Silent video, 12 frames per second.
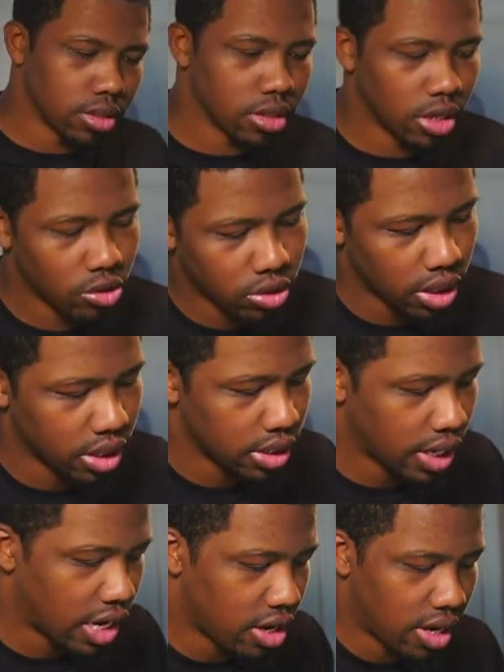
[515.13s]
Okay,
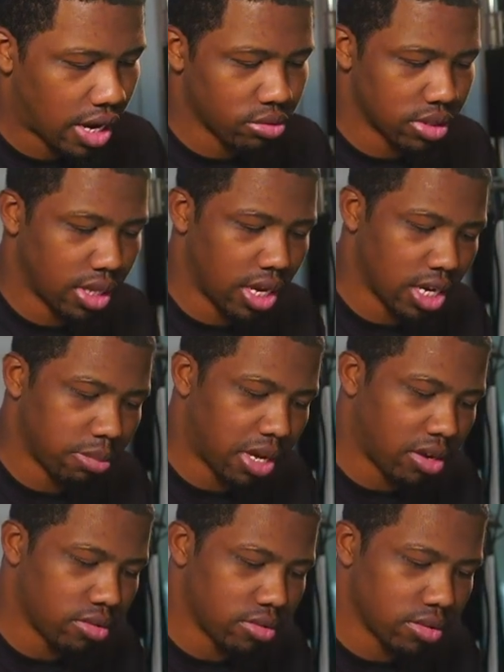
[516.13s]
now I was thinking
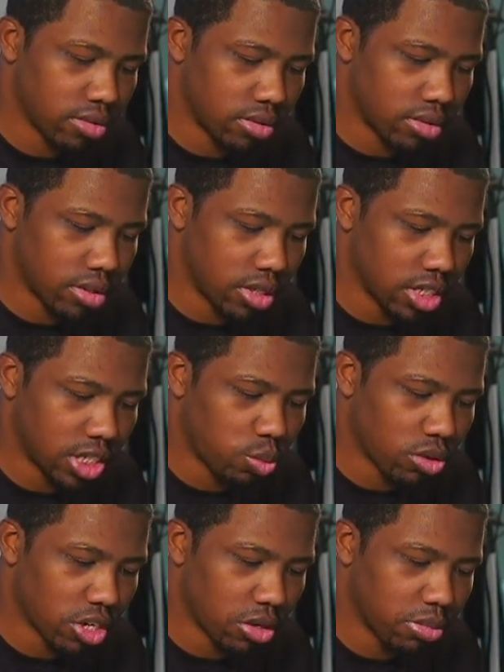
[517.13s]
about this
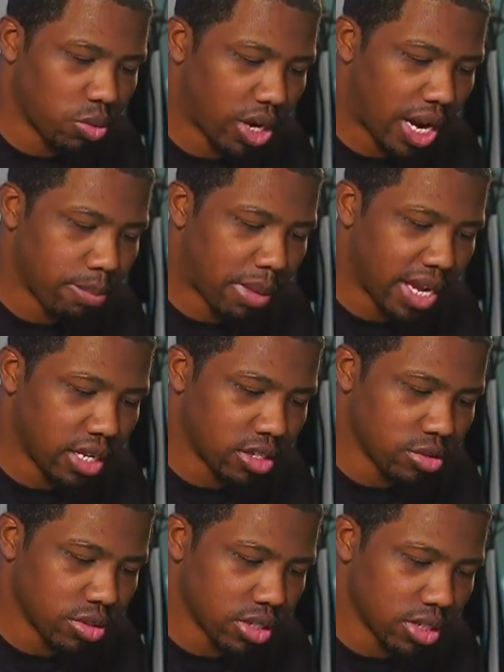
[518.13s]
swirl, but what I might
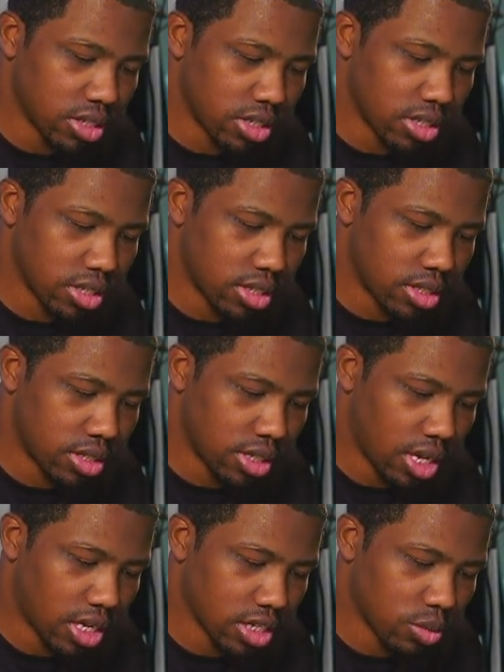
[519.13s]
do is
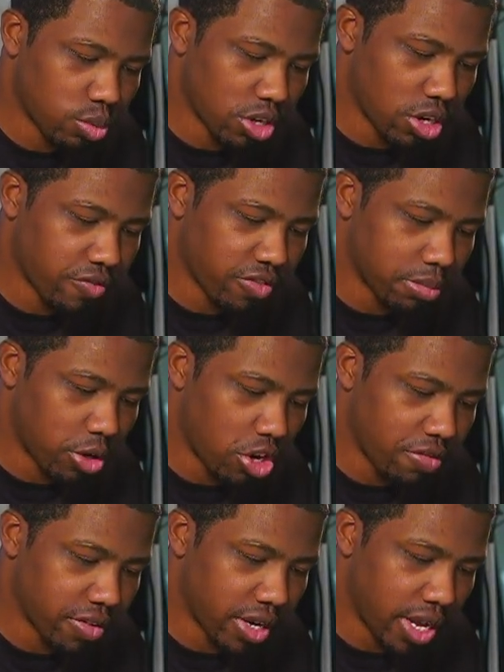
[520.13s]
take a swirl from
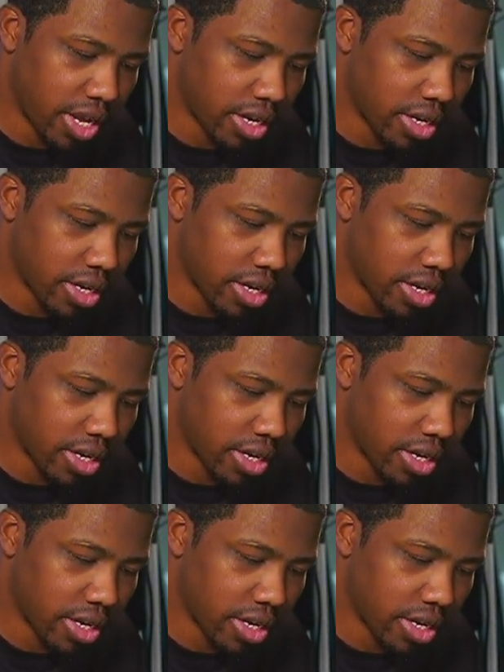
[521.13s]
off of that.